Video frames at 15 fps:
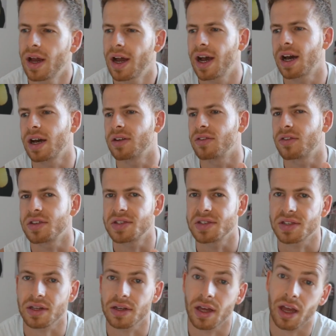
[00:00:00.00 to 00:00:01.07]
and this is
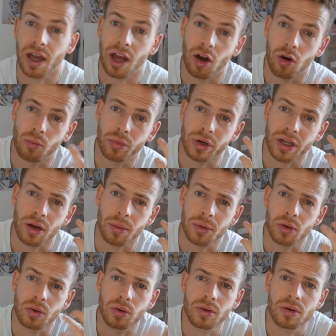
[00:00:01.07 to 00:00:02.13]
going to help bring up
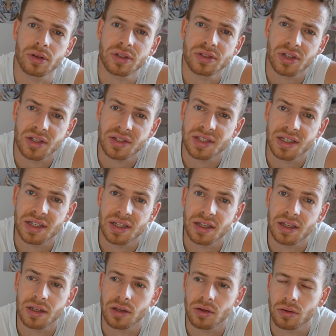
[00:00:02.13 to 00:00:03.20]
your
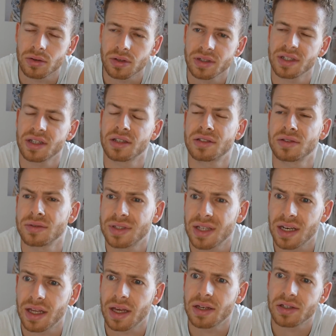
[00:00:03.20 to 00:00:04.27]
TDEE, your
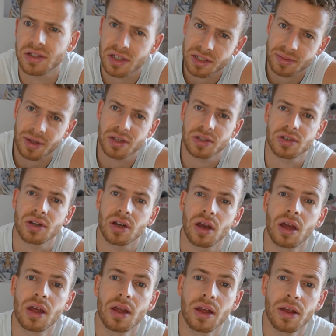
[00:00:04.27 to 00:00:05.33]
daily energy
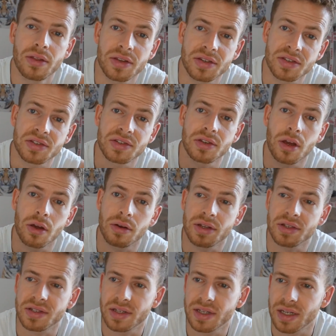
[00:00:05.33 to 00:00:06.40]
expenditure. This is known
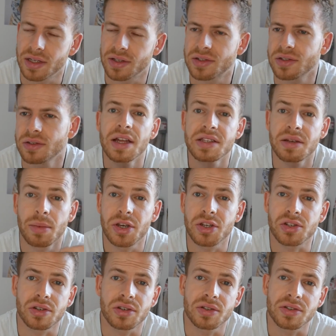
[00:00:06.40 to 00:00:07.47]
as NEAT. As I
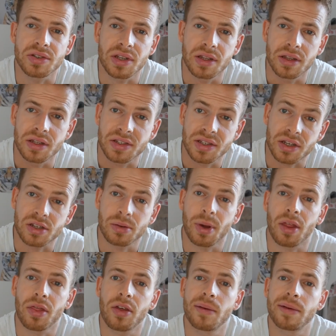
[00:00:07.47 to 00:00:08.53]
mentioned in the section
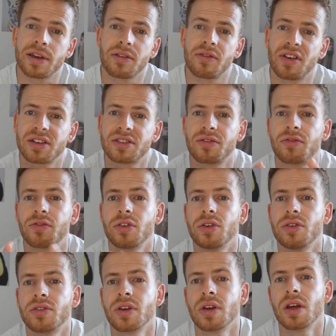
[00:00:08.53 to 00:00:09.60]
about thermic effect of
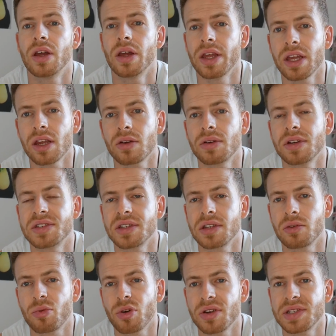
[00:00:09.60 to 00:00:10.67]
food, increasing
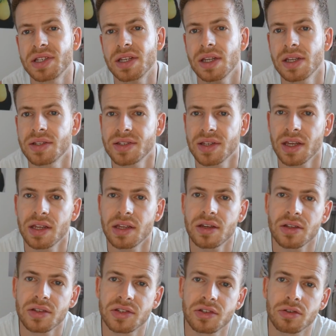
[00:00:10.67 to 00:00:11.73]
your protein
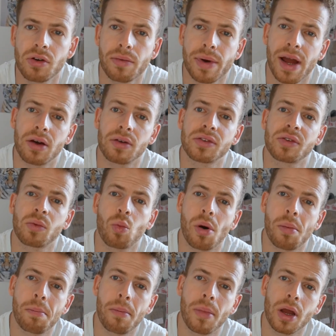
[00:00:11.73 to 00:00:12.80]
intake to around
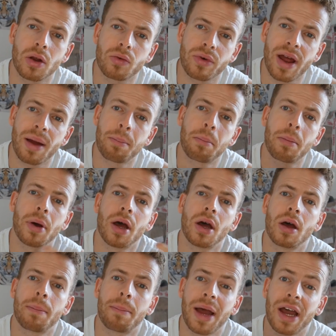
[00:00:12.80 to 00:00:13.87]
one gram
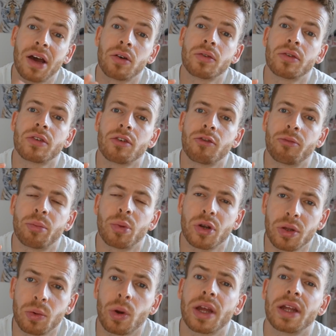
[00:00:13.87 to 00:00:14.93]
per pound of
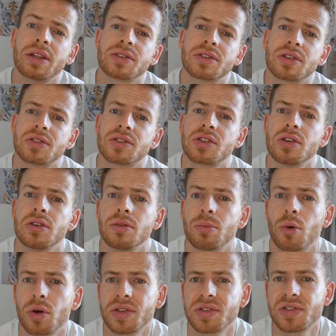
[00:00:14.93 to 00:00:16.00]
body weight, so
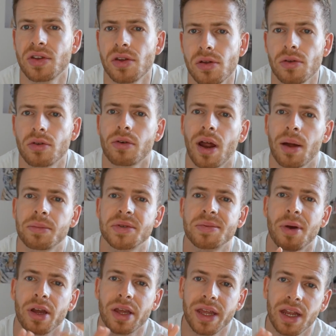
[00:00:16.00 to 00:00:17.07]
2.2 grams
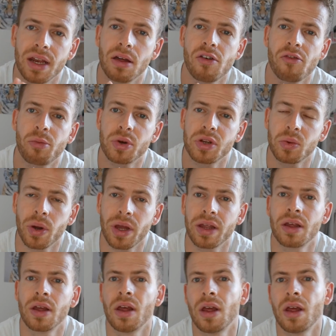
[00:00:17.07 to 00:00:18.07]
per kilo of body weight.